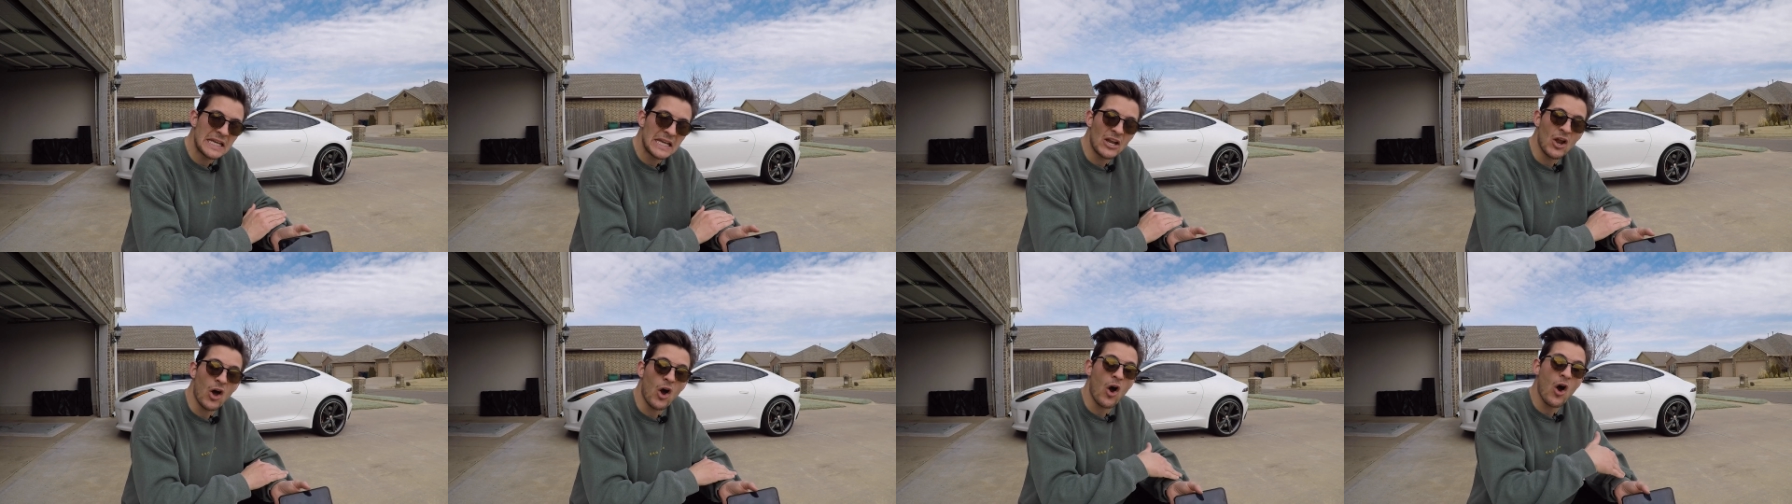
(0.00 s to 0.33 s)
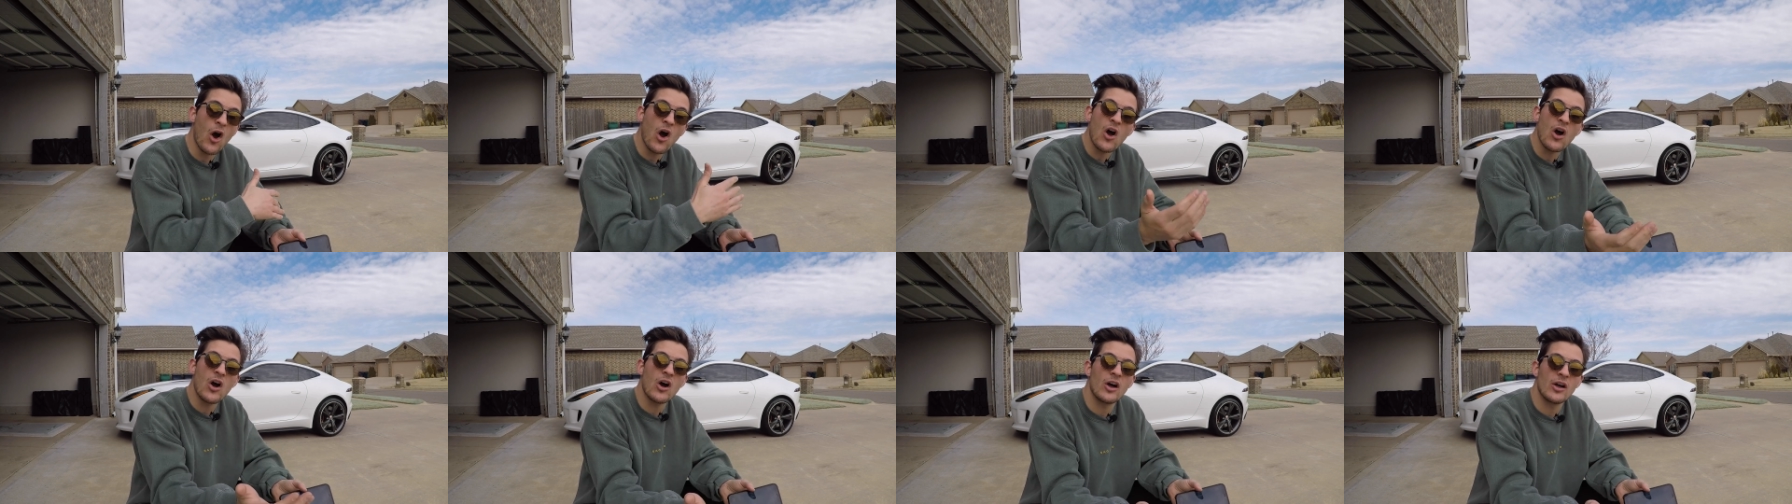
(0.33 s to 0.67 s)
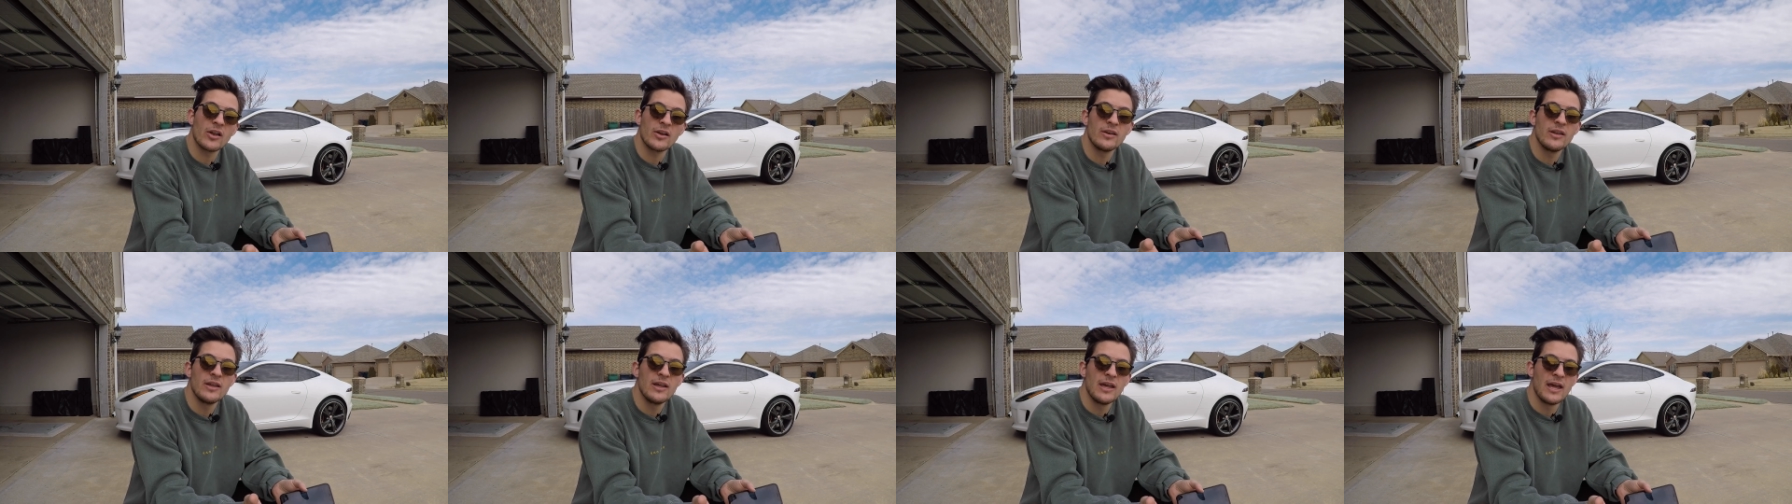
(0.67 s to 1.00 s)
and
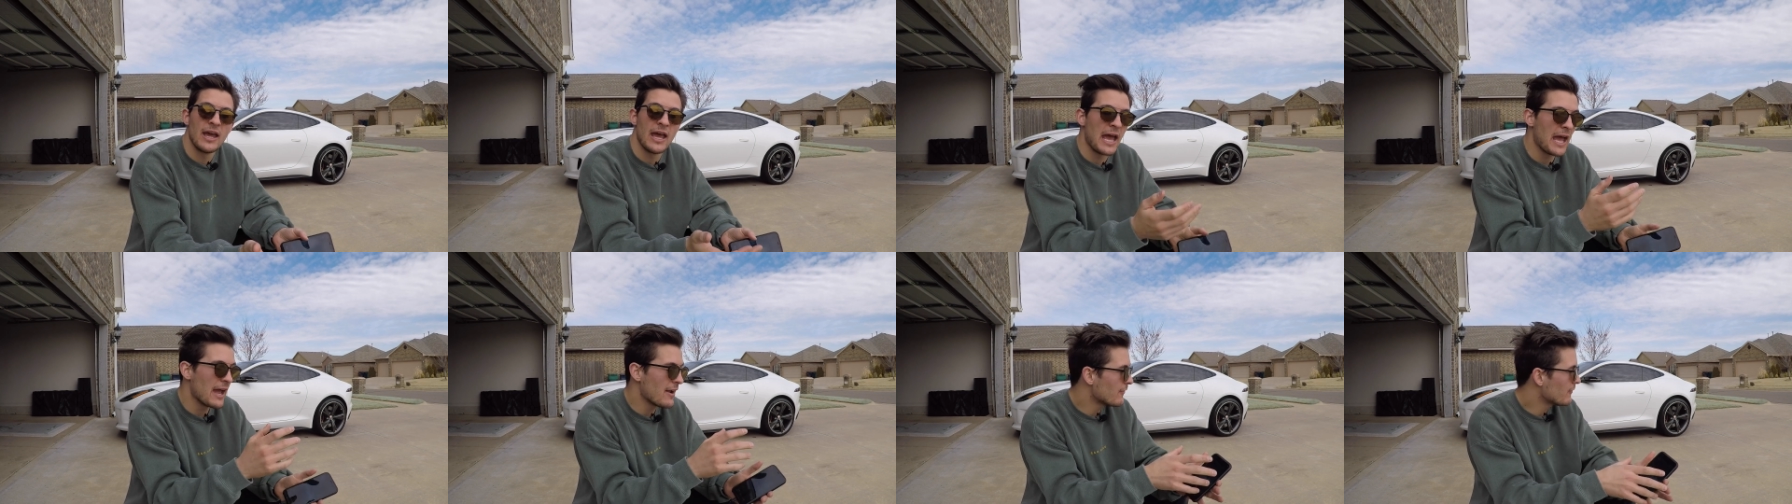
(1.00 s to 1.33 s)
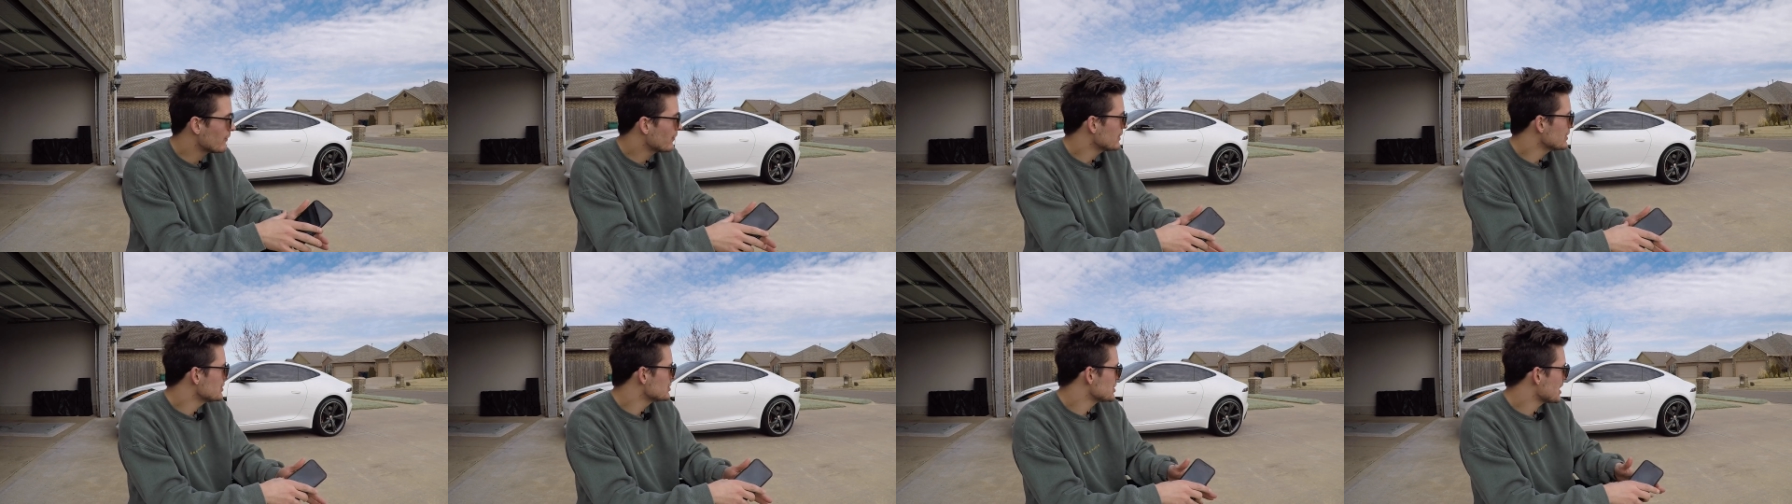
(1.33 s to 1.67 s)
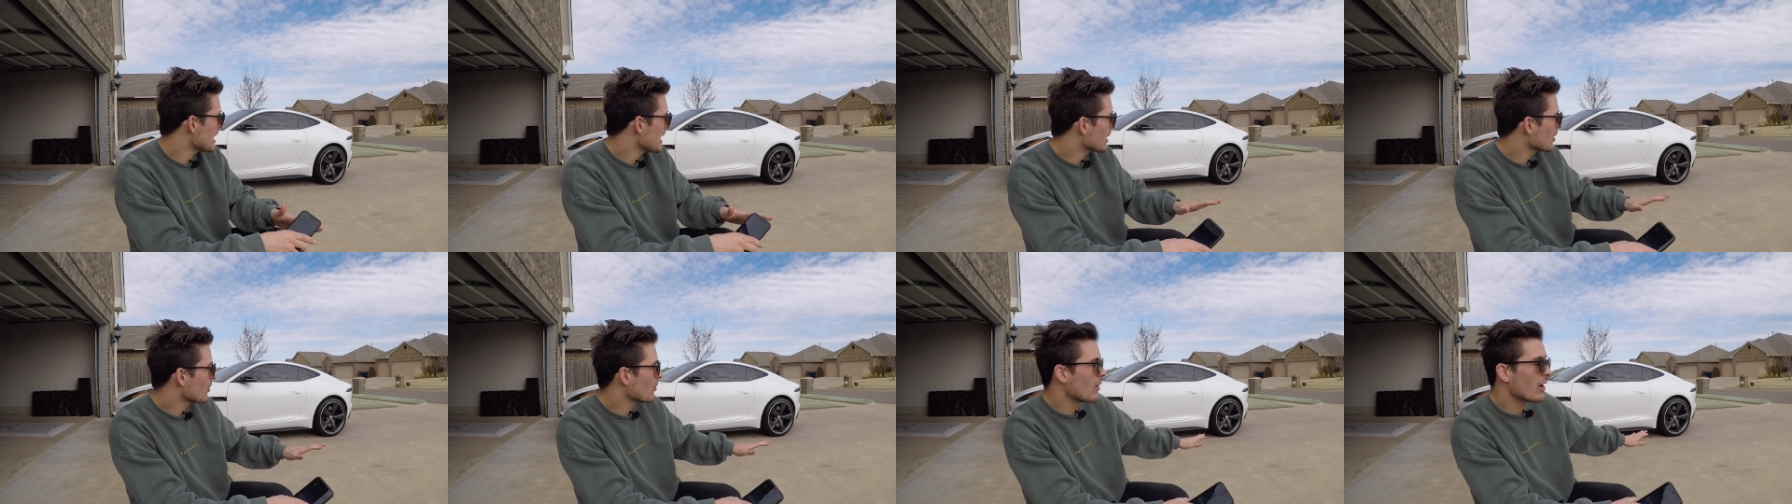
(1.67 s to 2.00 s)
on, every
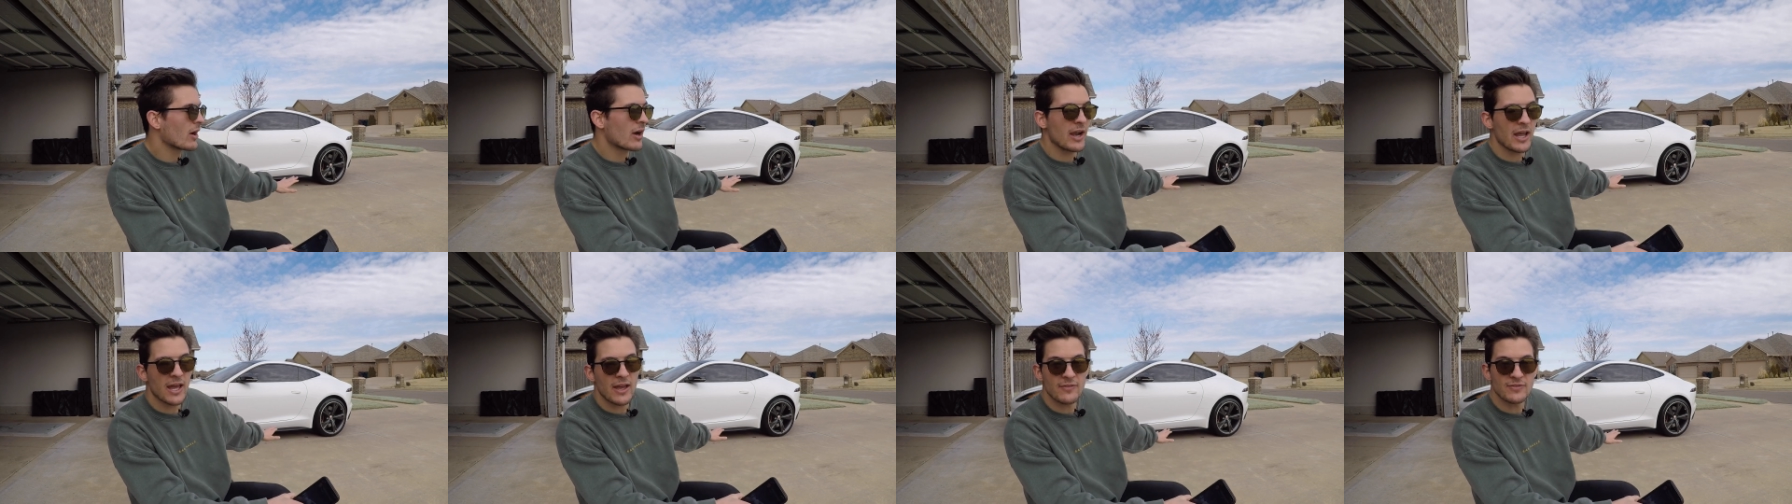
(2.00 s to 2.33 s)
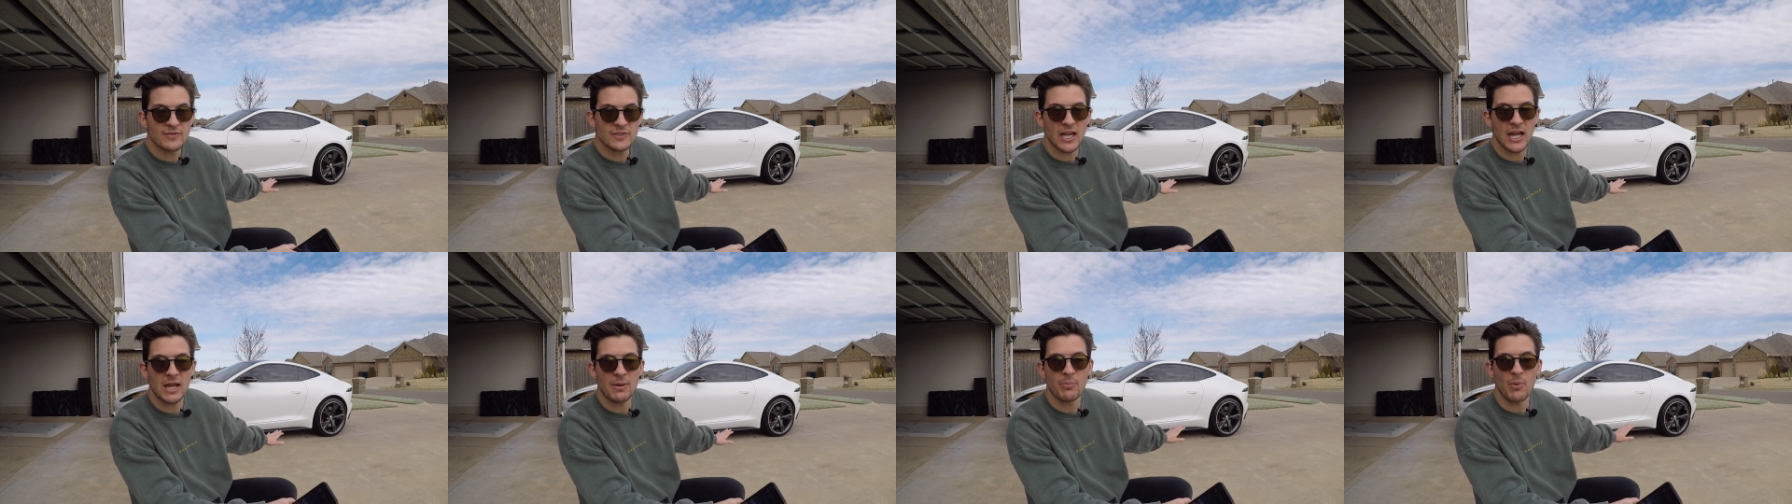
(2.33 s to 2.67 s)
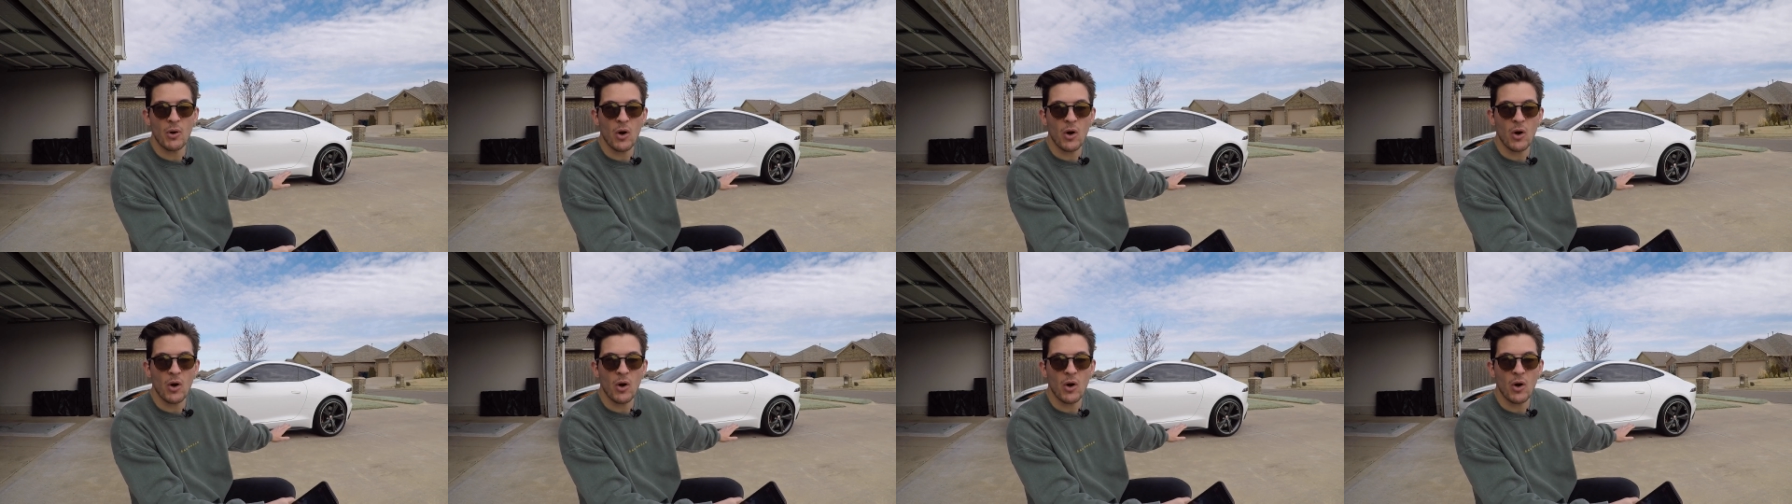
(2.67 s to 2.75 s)
Jaguar F-Type